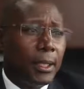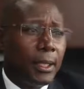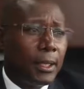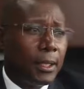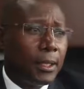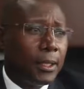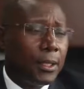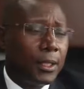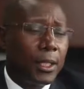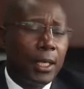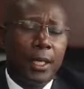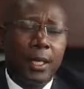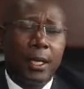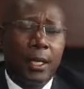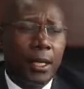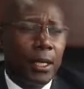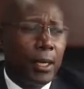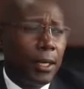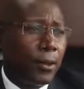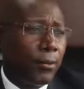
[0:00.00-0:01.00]

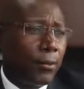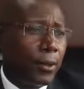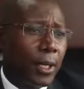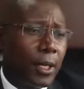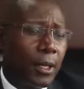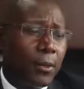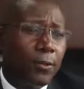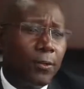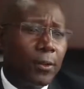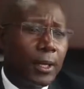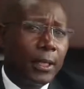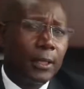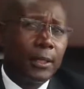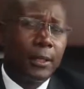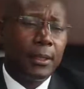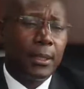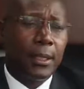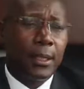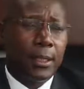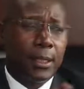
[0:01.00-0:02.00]
China. We can look at
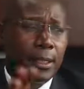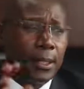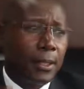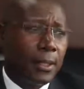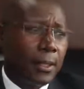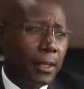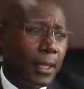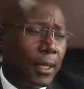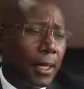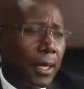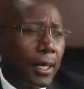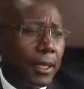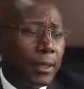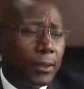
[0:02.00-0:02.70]
the Asian tigers.